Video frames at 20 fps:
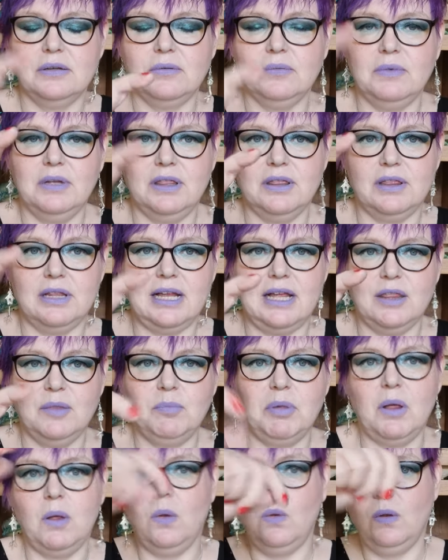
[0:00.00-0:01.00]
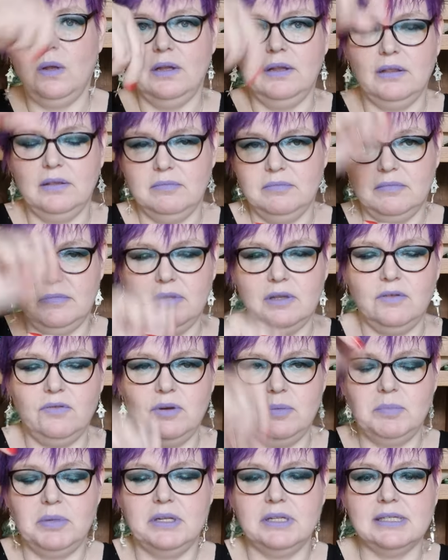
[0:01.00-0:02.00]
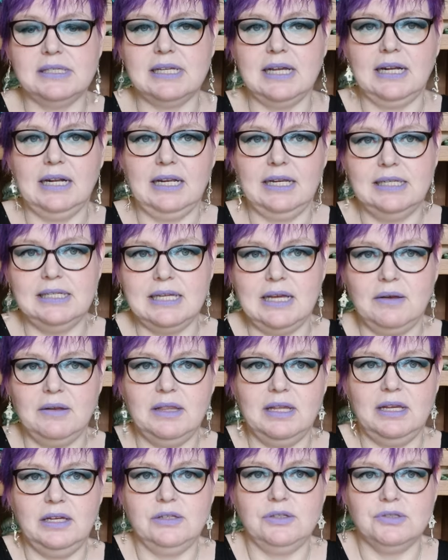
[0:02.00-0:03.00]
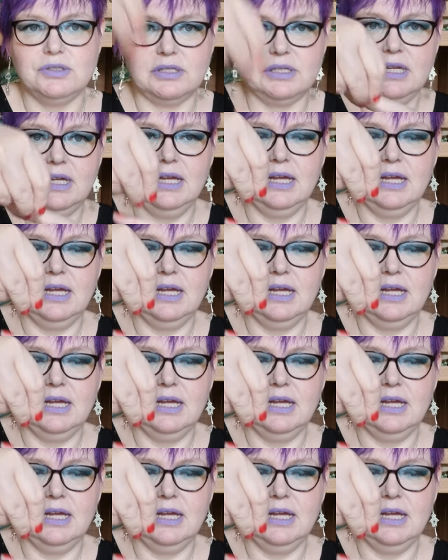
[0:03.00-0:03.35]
with like the pole and the ribbons dangling down, and then you just